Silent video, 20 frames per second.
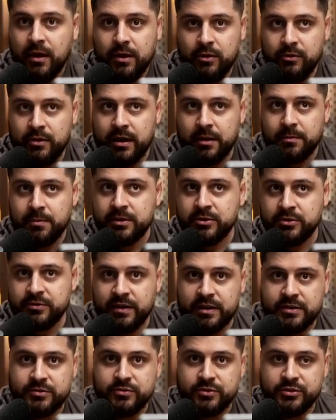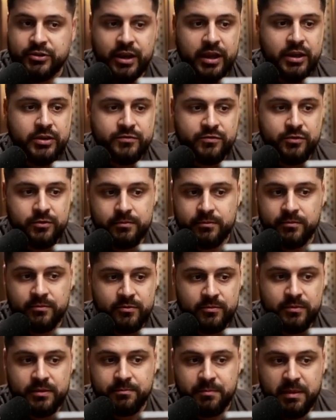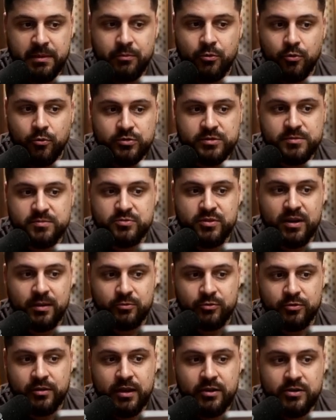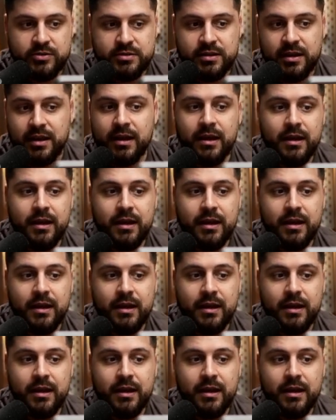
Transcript: you get a bunch of extra change from from the people who subscribe to theirs